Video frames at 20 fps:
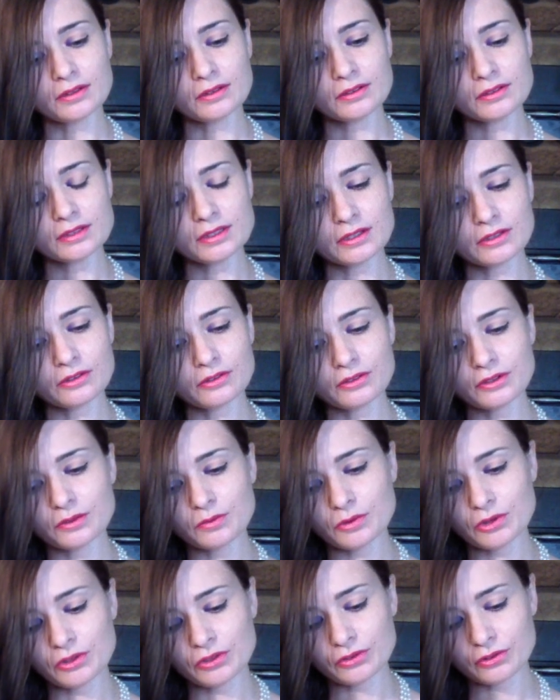looks like
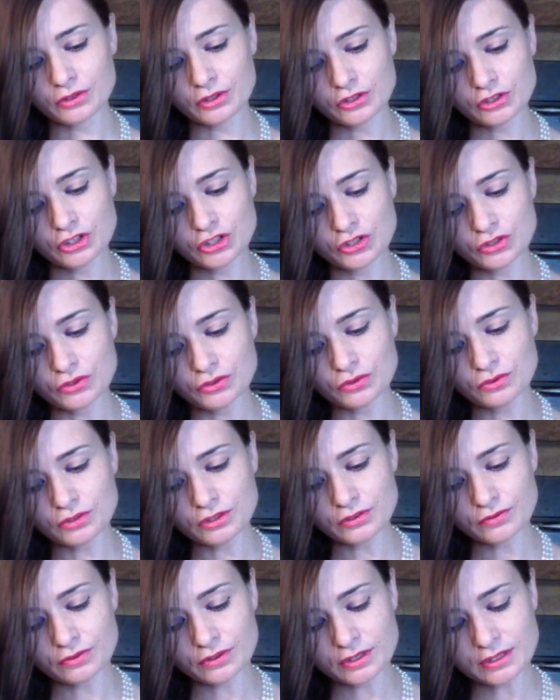31, 32
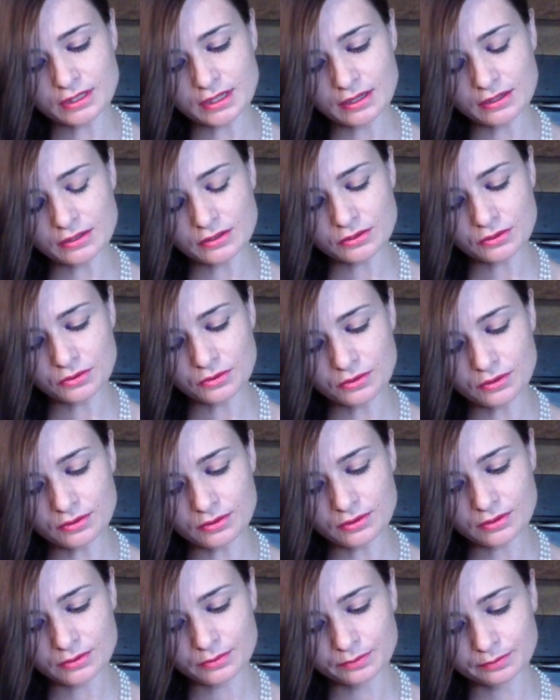different
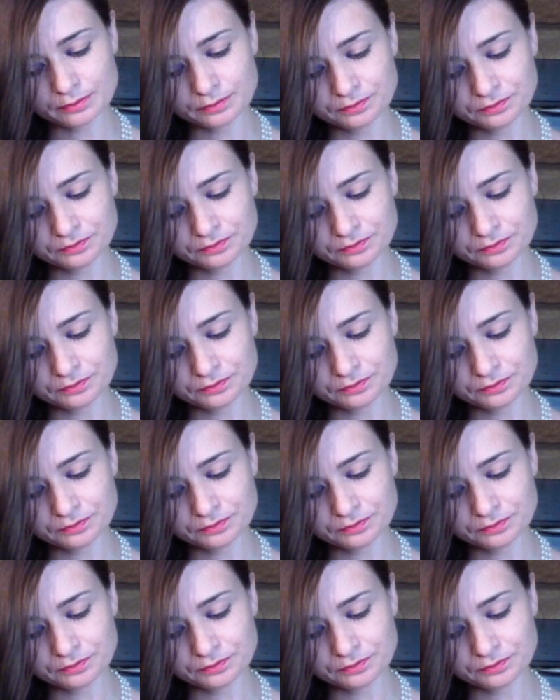dinosaurs.